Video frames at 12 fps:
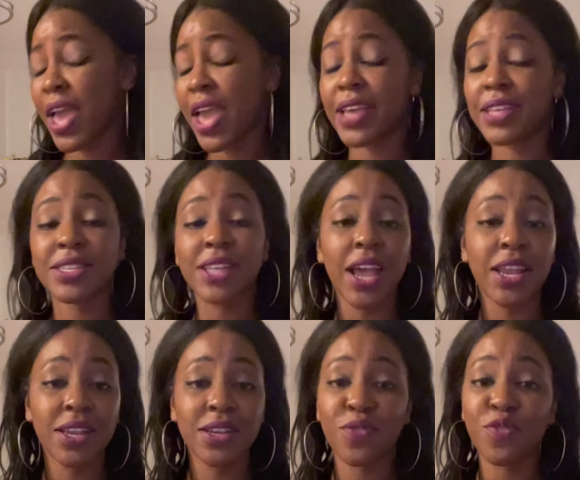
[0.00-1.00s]

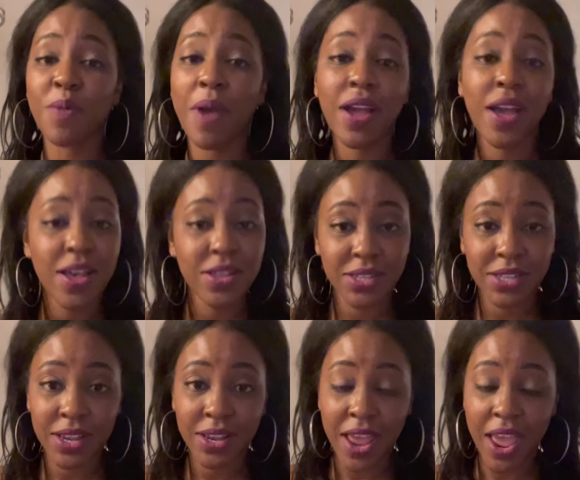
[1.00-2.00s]
excited for my
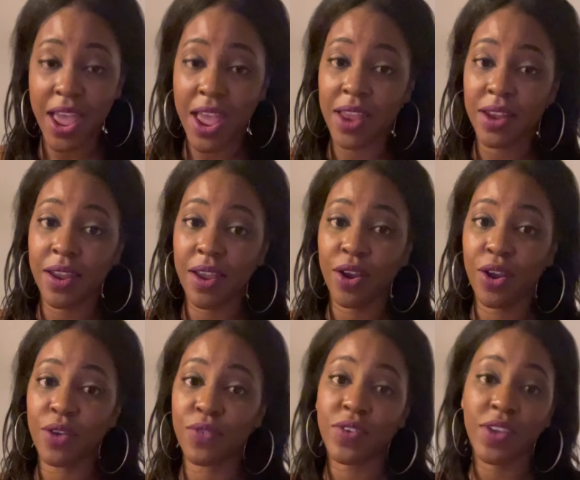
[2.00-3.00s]
cousin and her
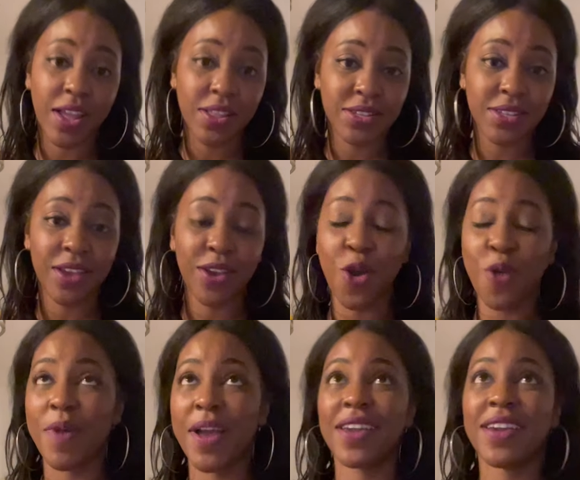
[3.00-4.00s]
fiance. Oh
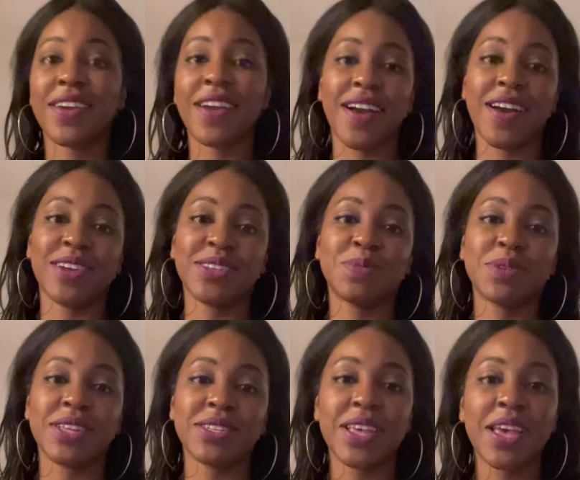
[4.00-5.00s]
my gosh,
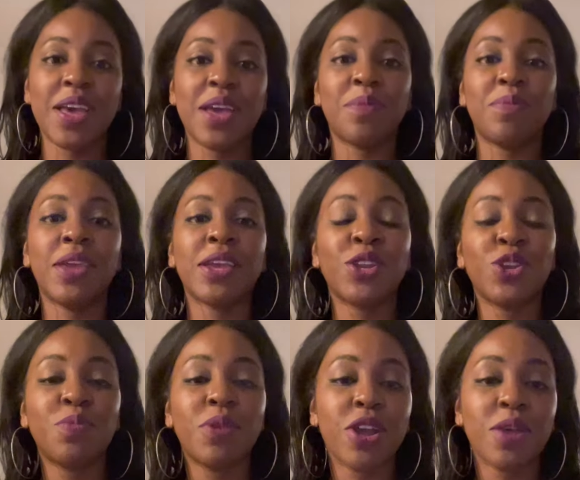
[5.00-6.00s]
because being a new
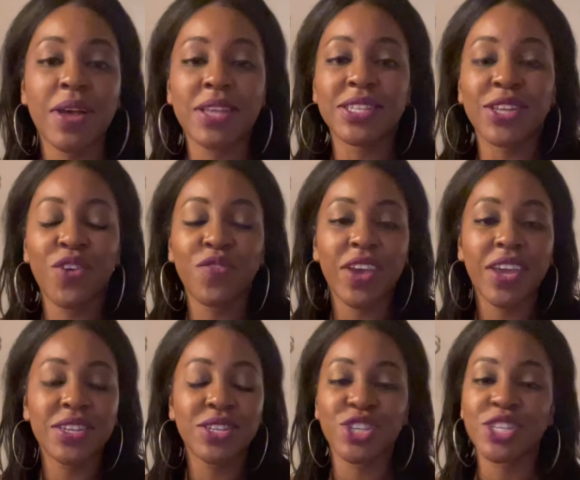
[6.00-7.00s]
parent myself, it
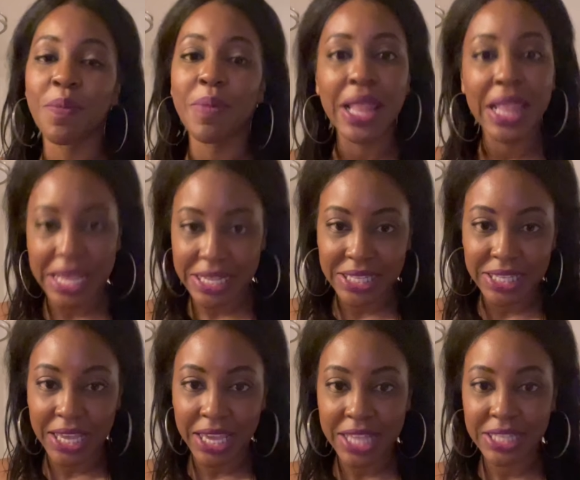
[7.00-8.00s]
is just a
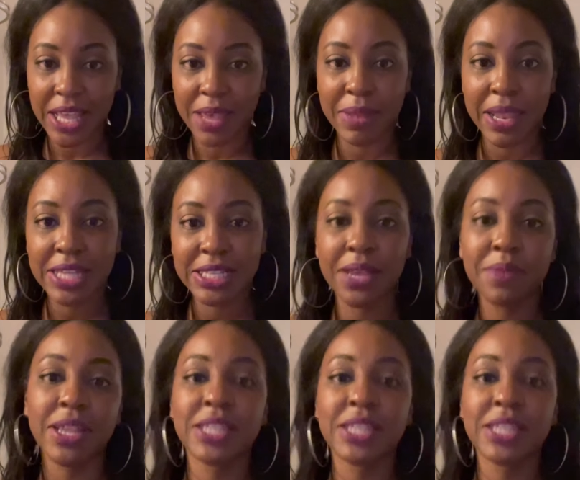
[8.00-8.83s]
blessing. It's a blessing